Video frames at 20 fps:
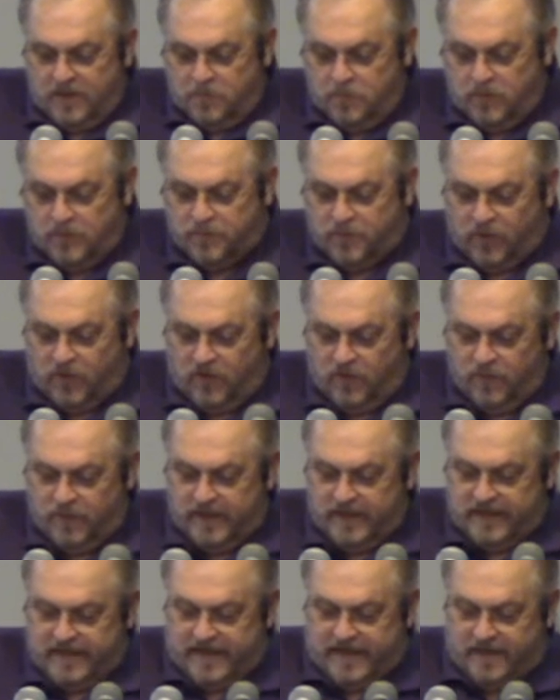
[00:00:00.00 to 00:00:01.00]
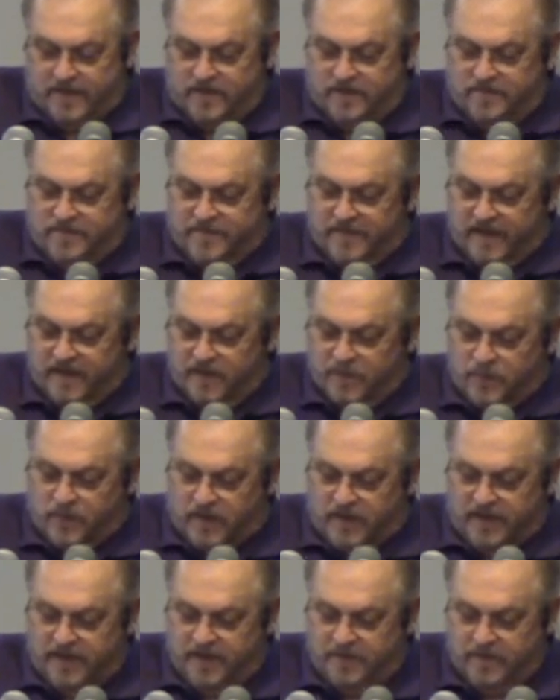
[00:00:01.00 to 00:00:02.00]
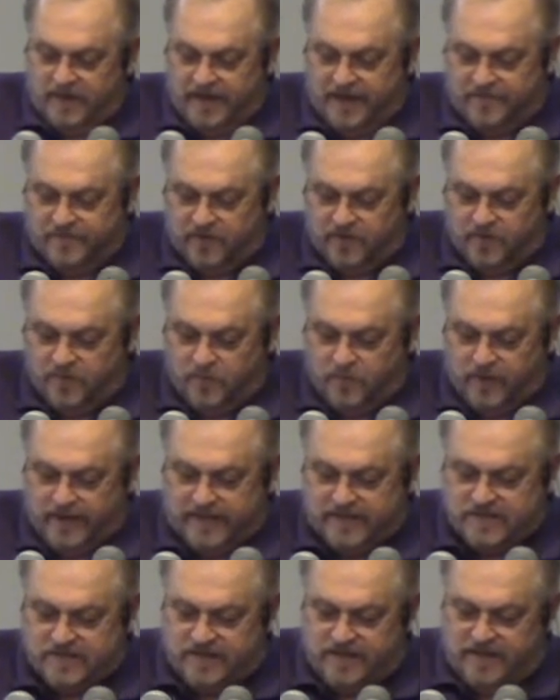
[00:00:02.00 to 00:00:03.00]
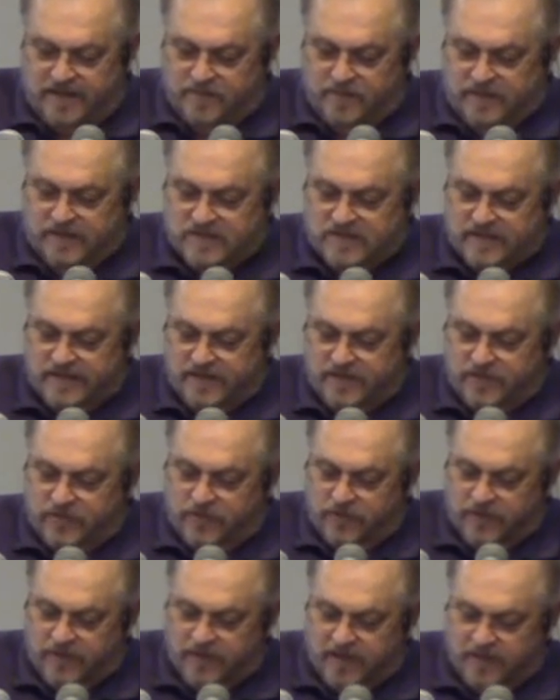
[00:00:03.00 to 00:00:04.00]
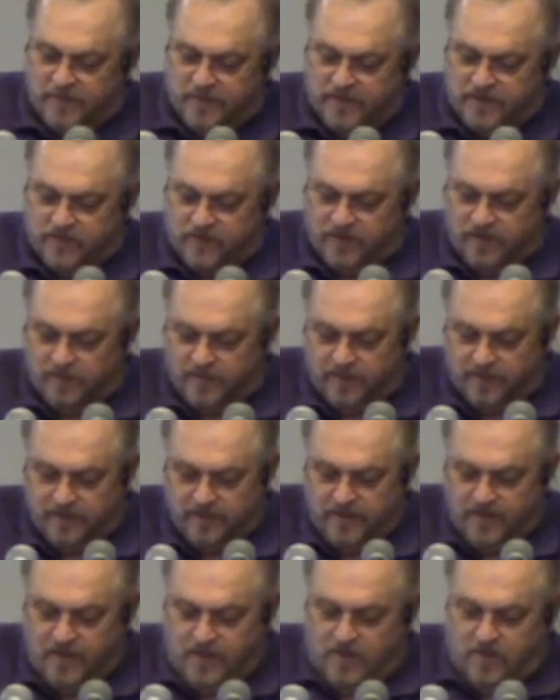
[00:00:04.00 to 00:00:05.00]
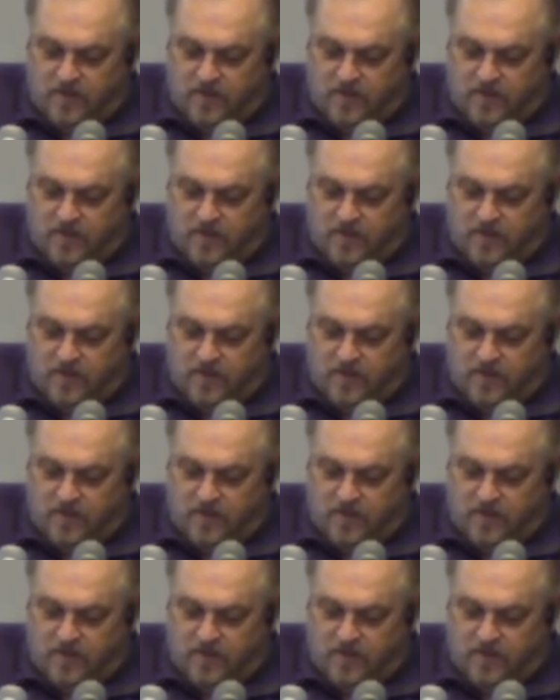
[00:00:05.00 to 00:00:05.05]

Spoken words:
But Paul went down and fell upon him, and after embracing him, he said, do not be troubled,